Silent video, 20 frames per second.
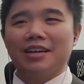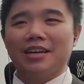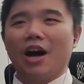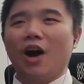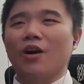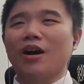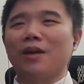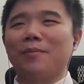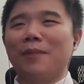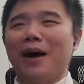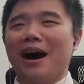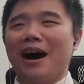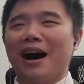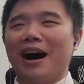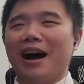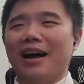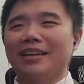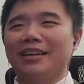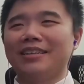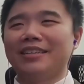Oh, come
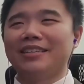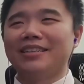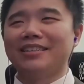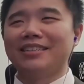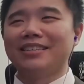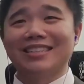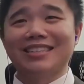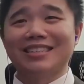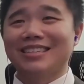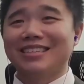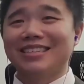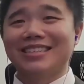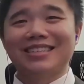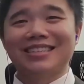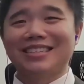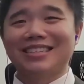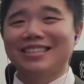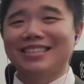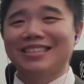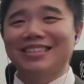on!
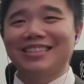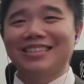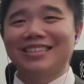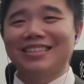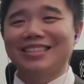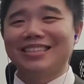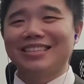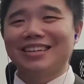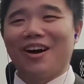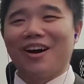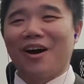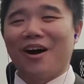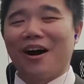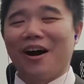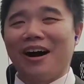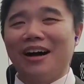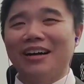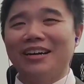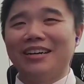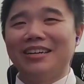
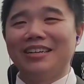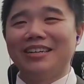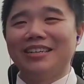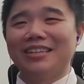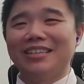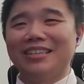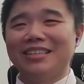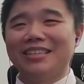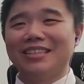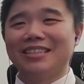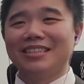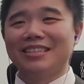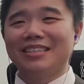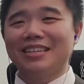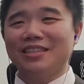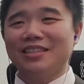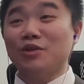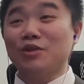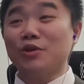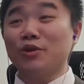Aw.
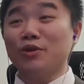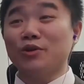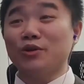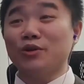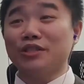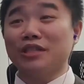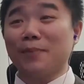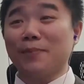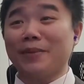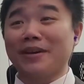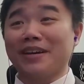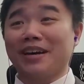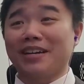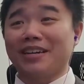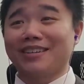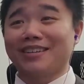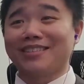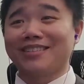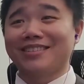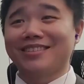You're stepping on
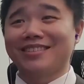it!